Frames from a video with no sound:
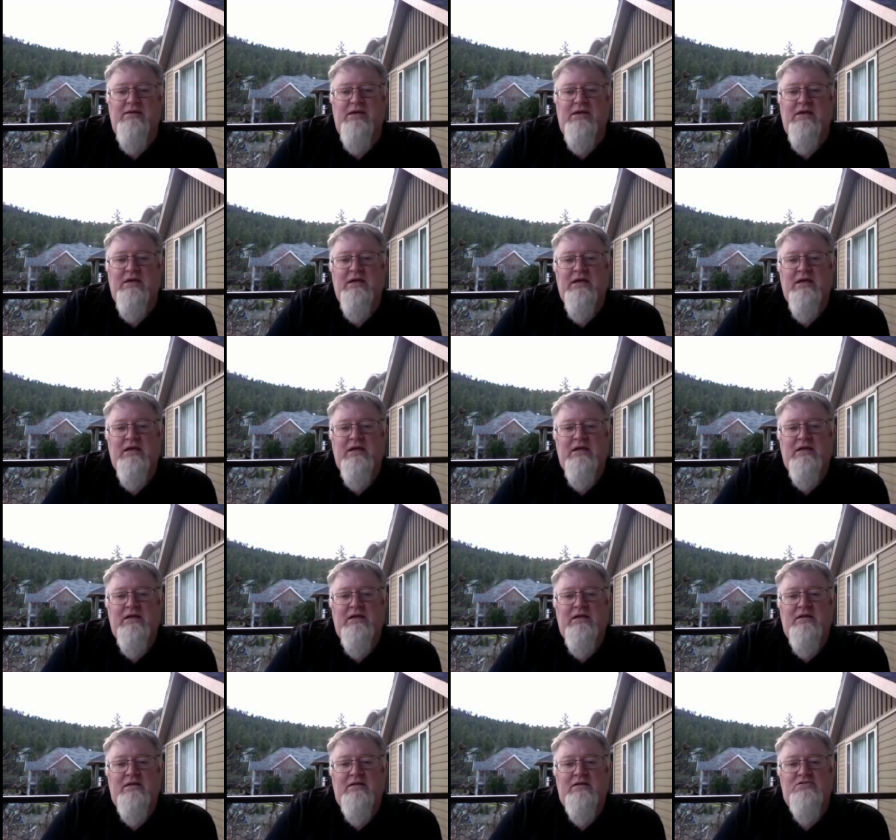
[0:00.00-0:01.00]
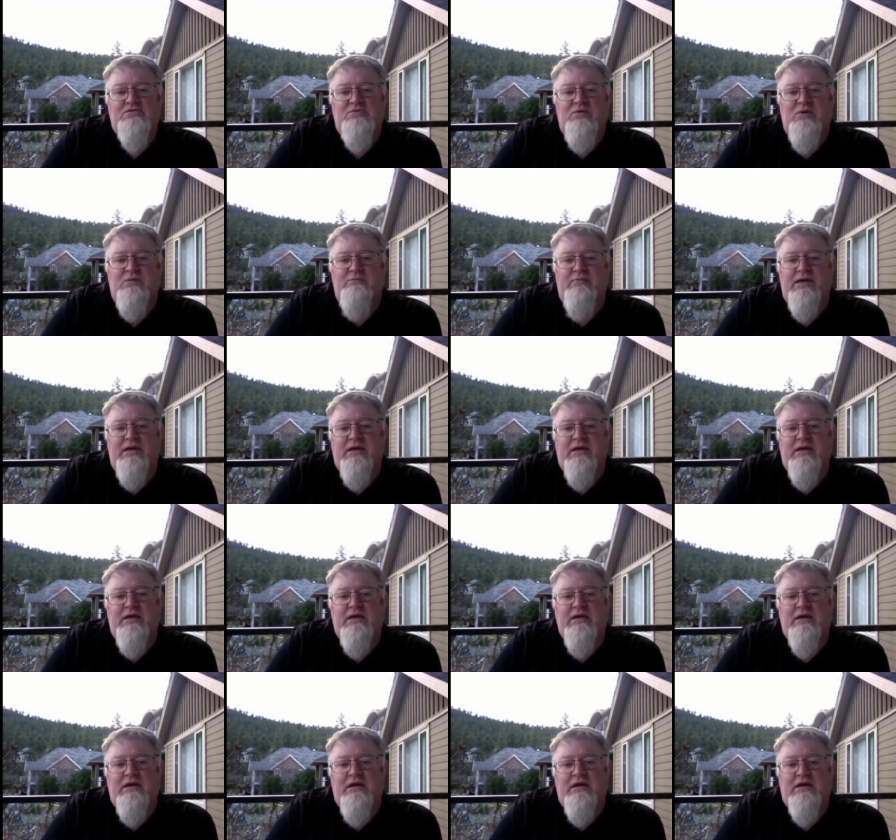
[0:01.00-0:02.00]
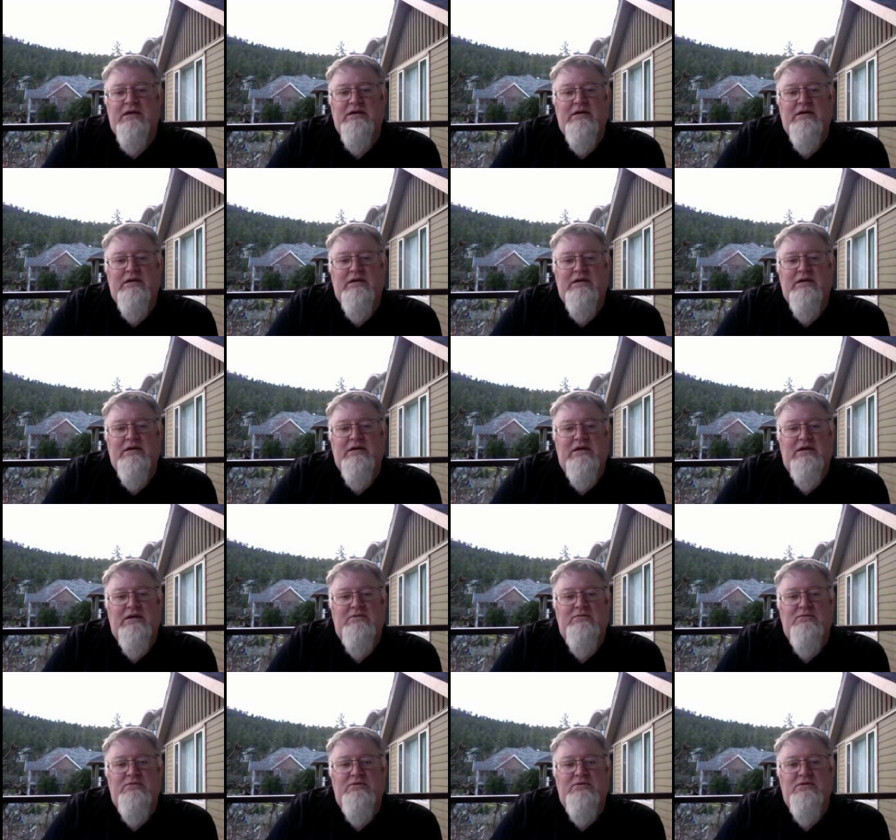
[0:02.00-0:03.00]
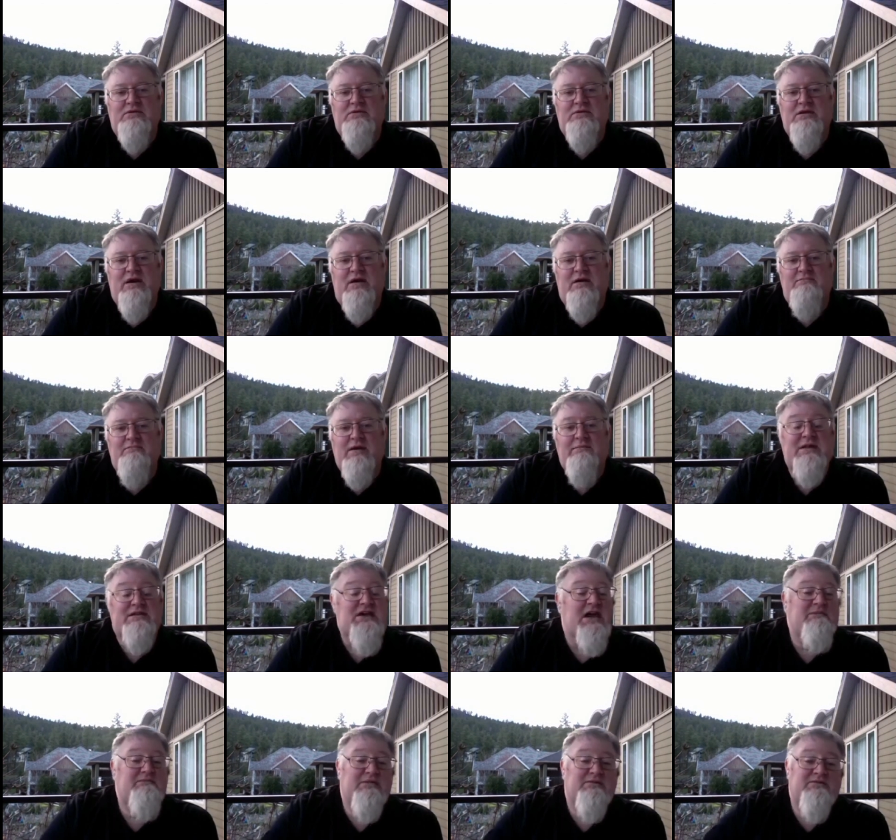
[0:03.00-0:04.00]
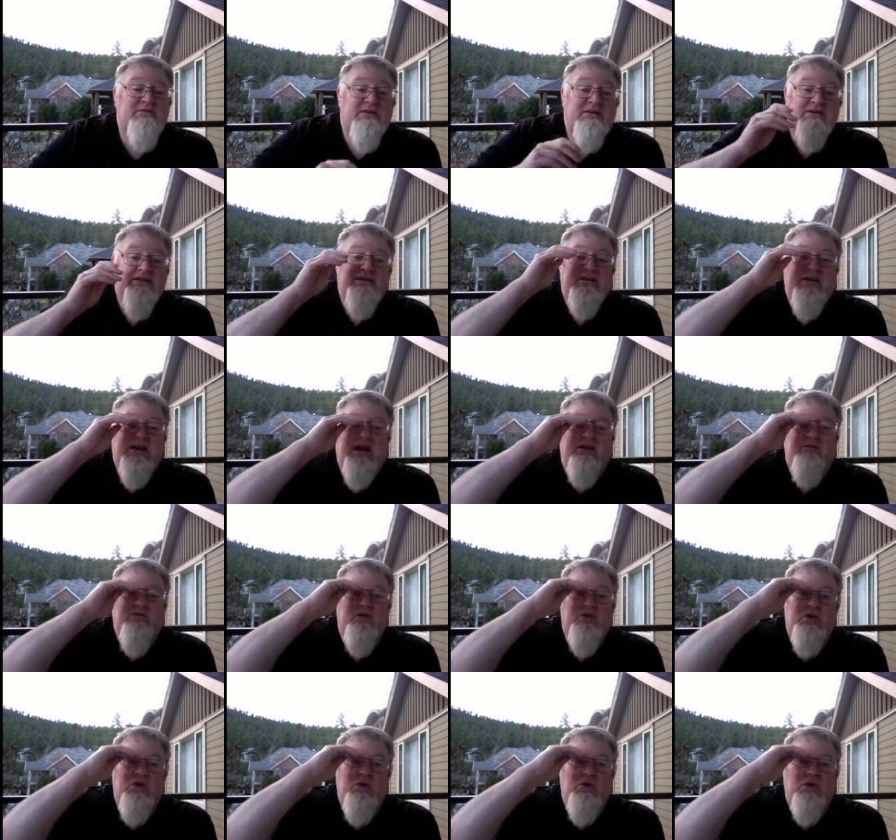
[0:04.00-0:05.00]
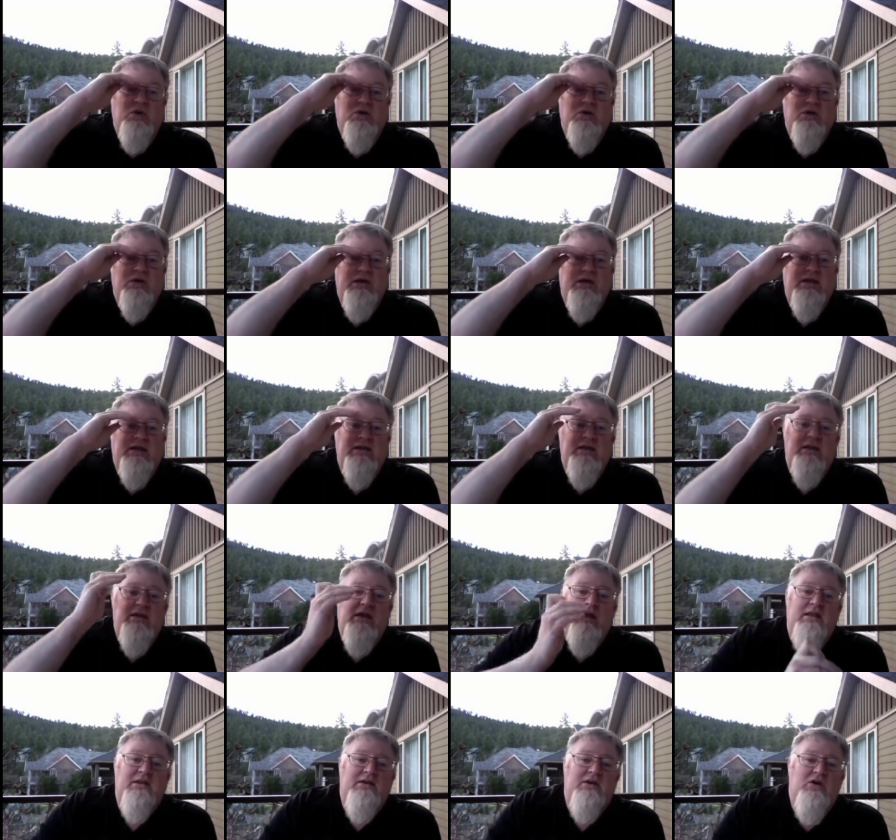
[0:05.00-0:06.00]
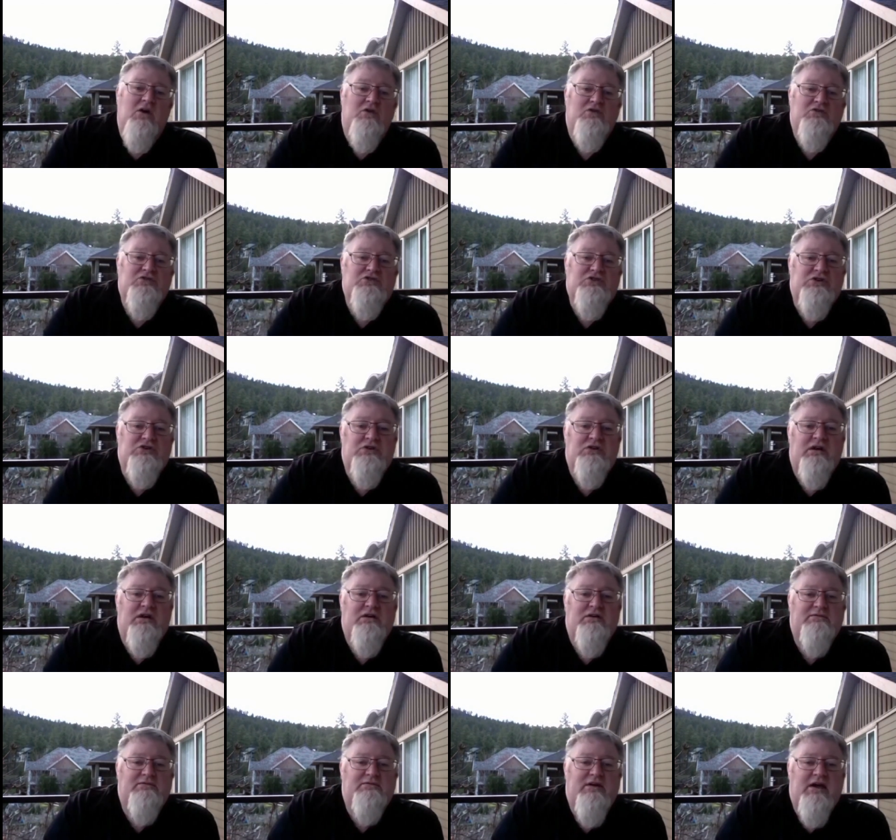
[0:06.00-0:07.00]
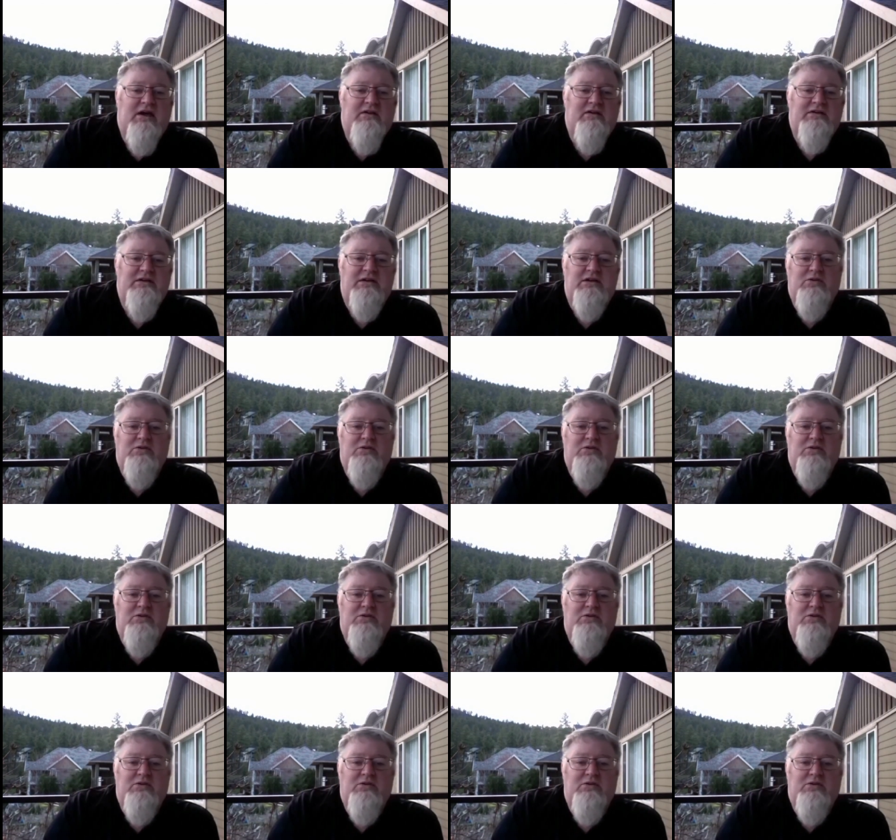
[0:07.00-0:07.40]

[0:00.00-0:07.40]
this will be uh, a re uh, maybe a time of, of renewal in, in the culture of how to deal with that. All right?